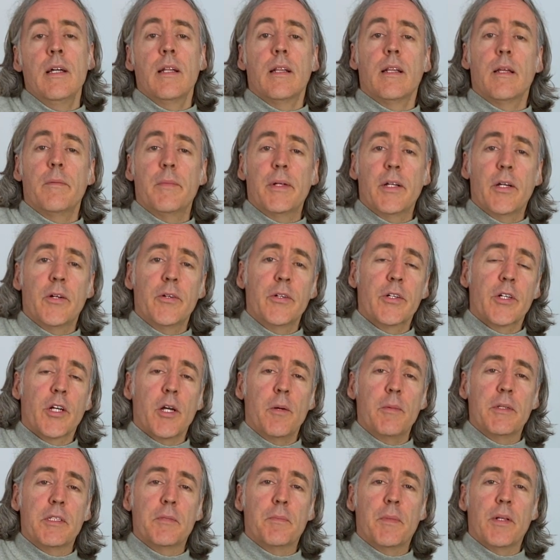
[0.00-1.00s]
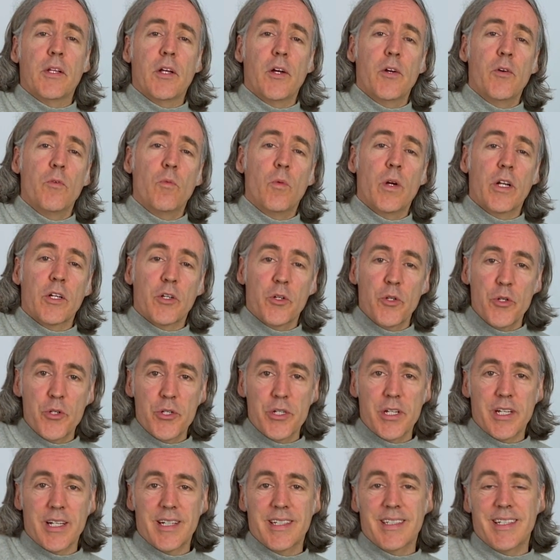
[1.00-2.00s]
Let me know in the comments below what
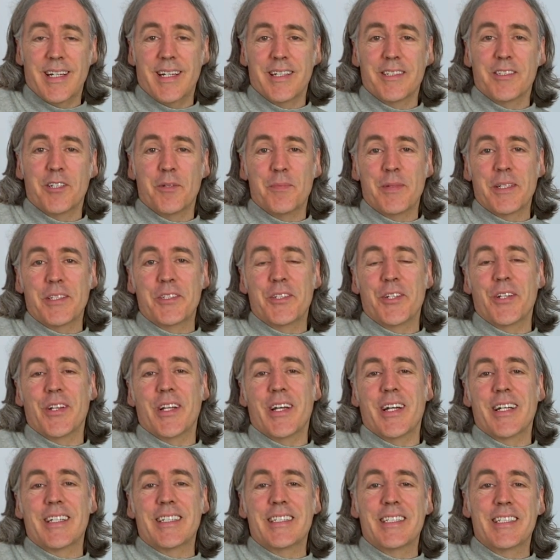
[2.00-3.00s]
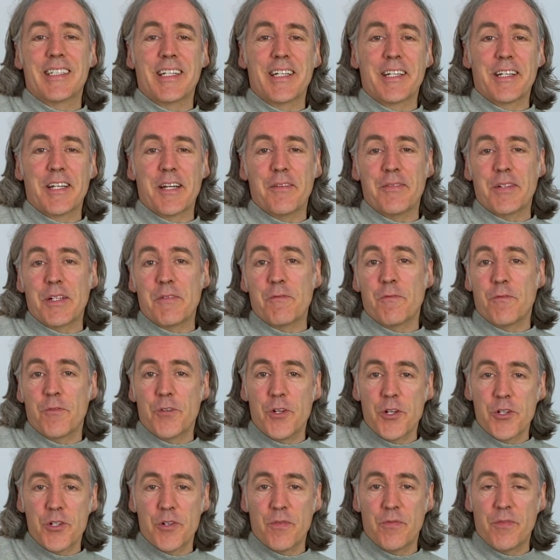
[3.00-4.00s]
acoustic guitar topics you'd like to see covered in
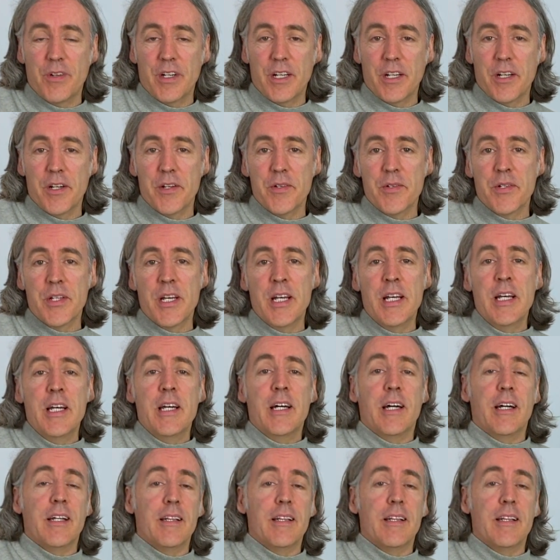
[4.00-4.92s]
future videos. I'd